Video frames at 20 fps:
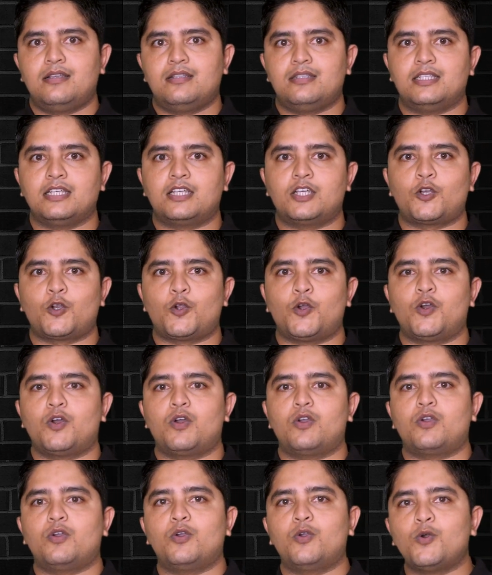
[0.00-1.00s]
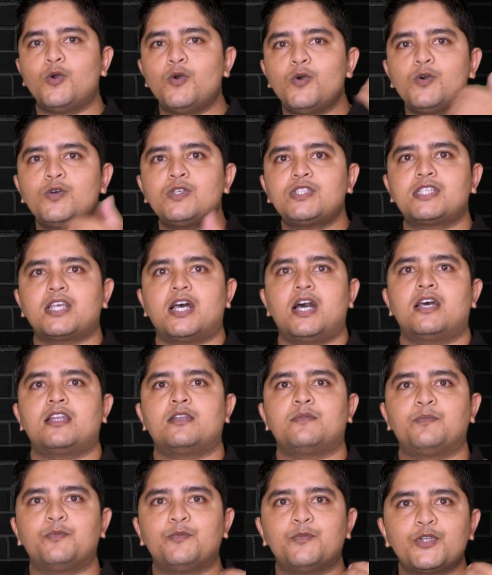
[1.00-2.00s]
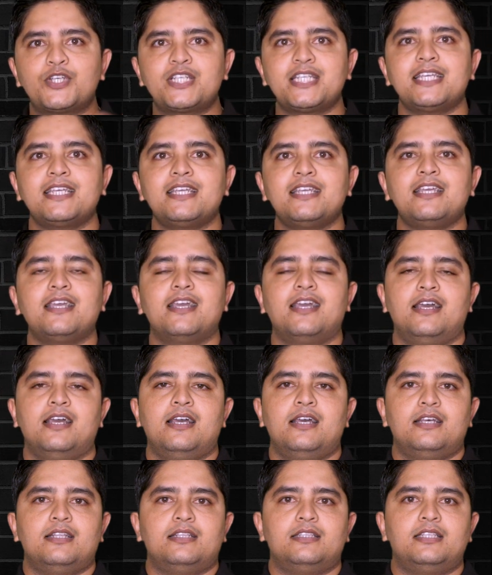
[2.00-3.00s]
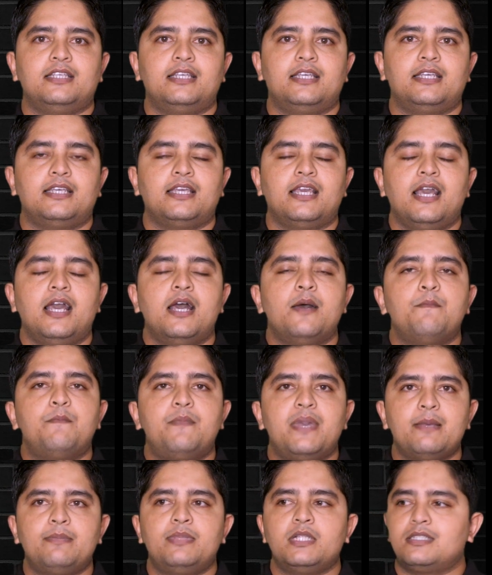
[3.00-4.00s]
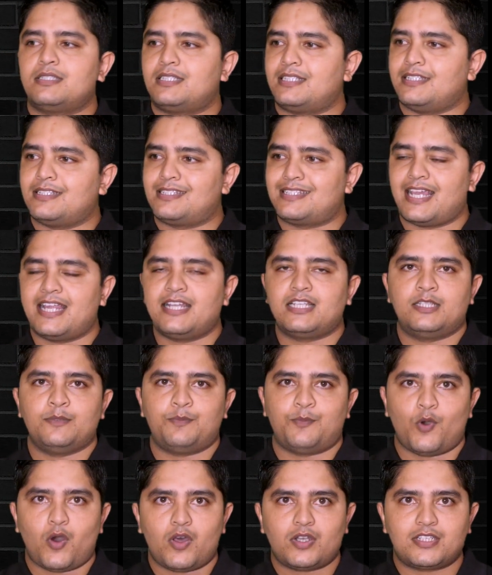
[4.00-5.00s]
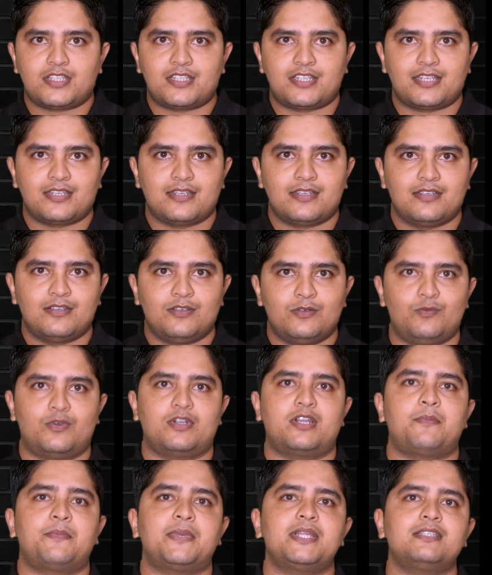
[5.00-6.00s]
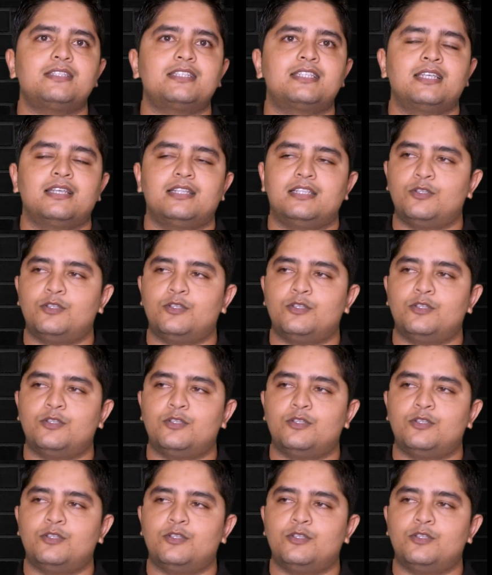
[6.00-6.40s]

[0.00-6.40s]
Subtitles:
the crow goes on putting the pebbles inside the pot, what happens?